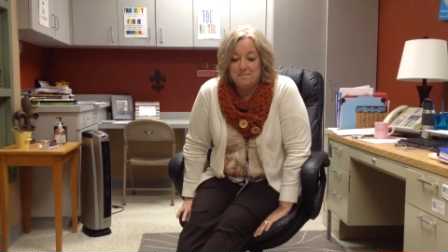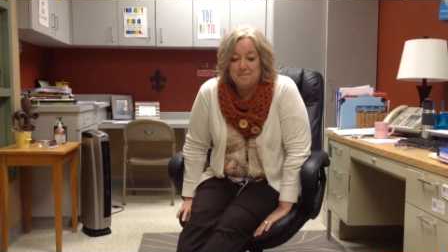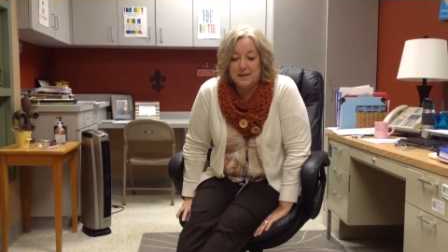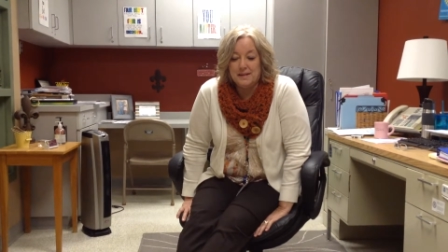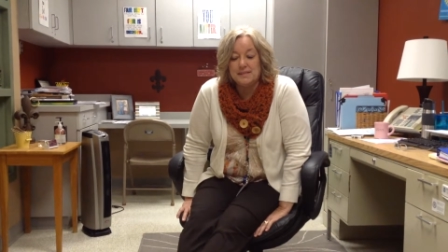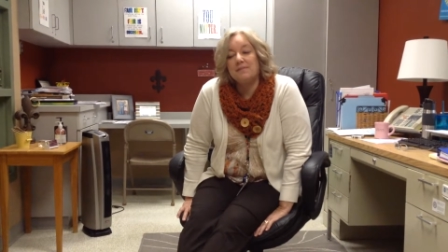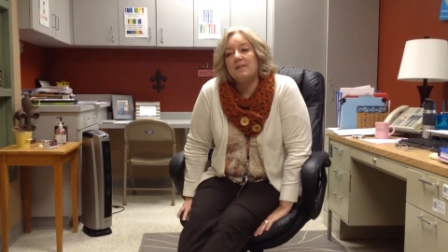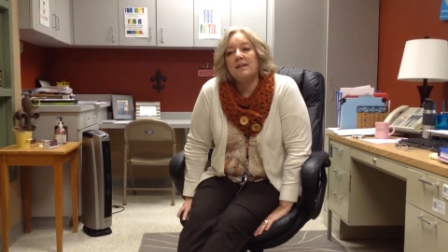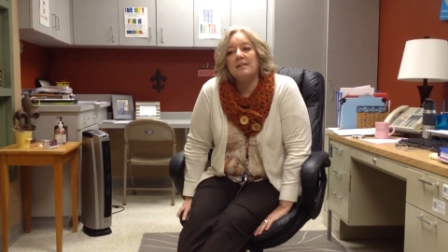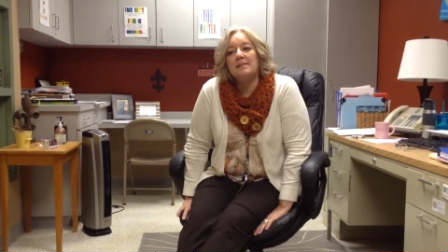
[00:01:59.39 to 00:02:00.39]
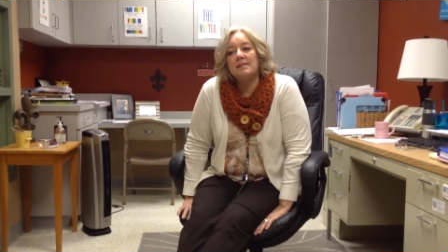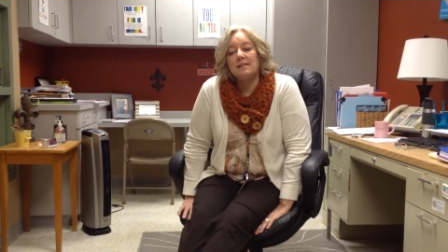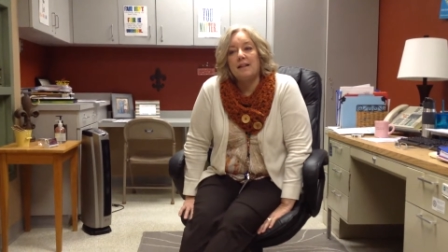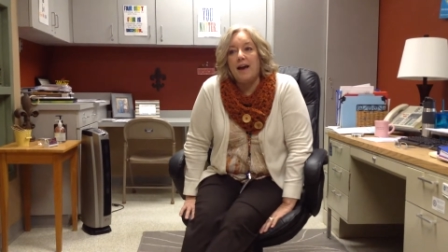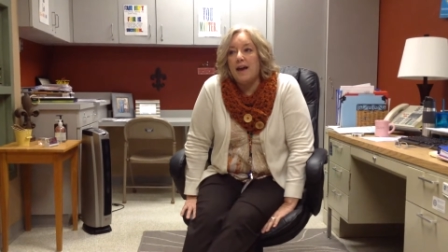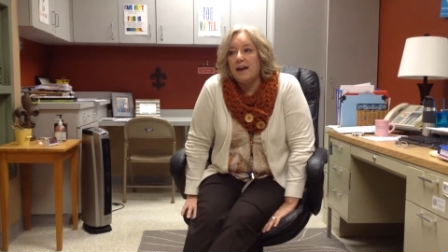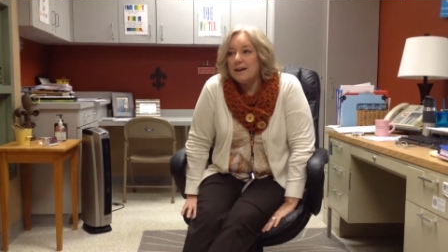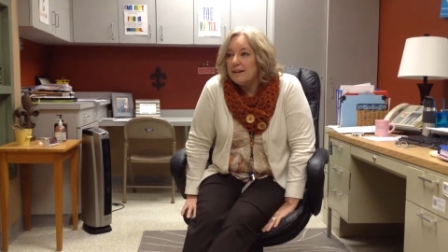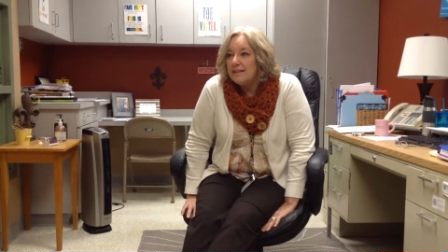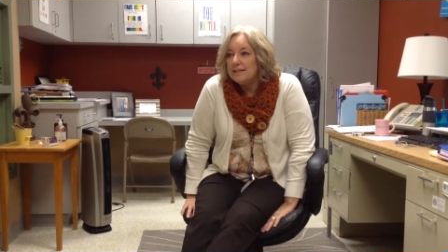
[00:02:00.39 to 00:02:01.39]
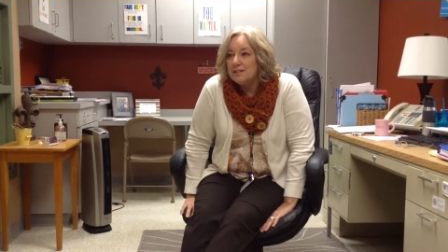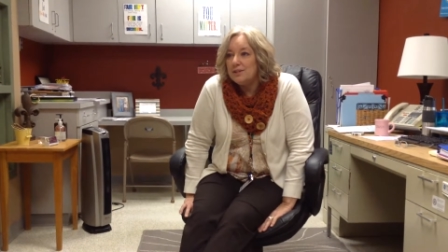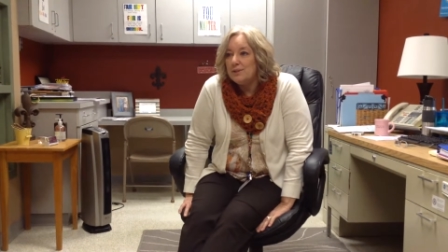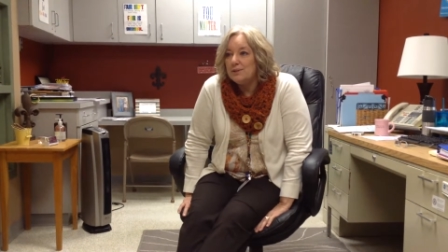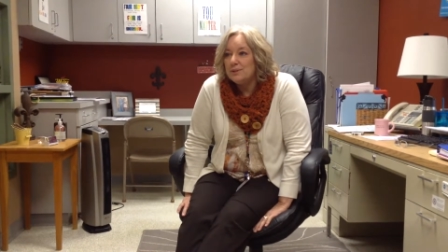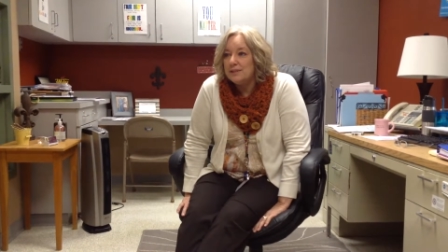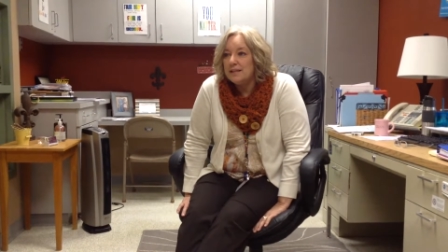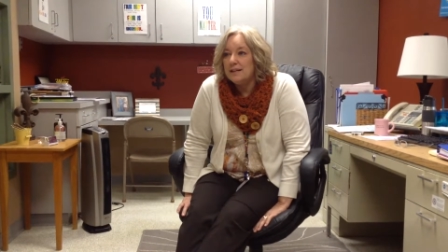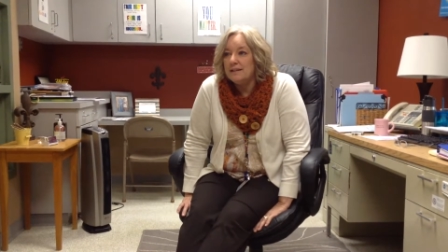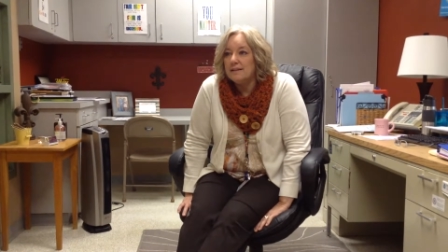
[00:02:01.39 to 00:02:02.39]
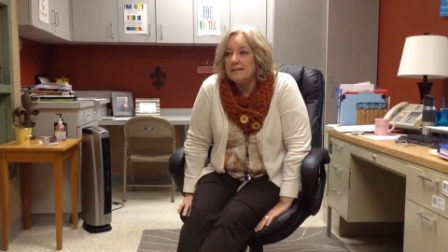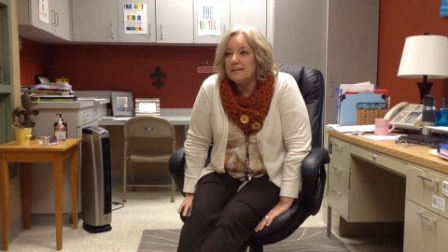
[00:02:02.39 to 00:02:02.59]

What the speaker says: because of the slang that's used in